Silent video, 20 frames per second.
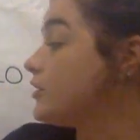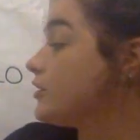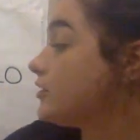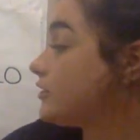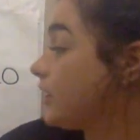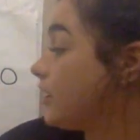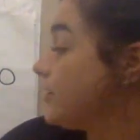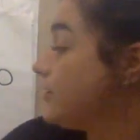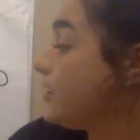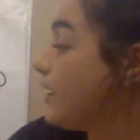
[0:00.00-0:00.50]

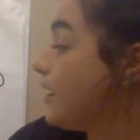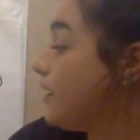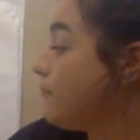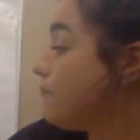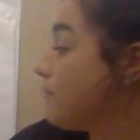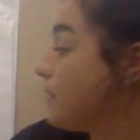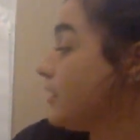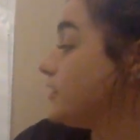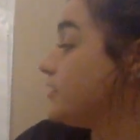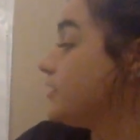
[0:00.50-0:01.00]
Sunday,
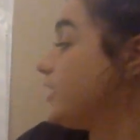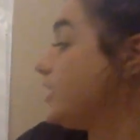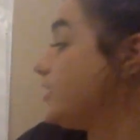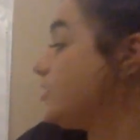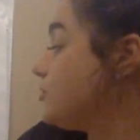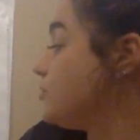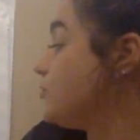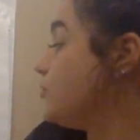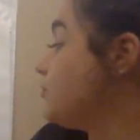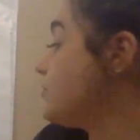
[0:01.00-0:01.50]
Monday,
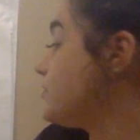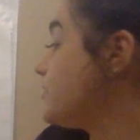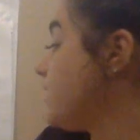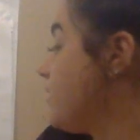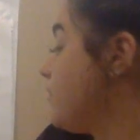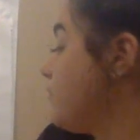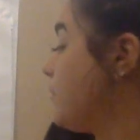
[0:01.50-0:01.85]
Tuesday,